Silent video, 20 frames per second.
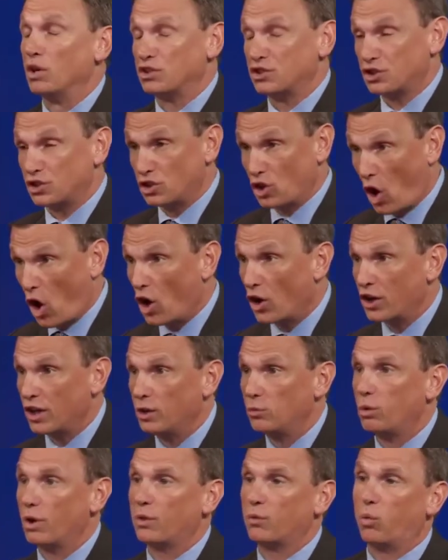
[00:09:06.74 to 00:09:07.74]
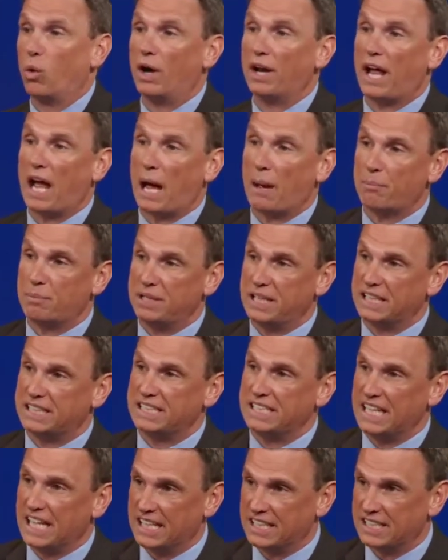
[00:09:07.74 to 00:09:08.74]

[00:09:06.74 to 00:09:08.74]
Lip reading: It was started with what happened at the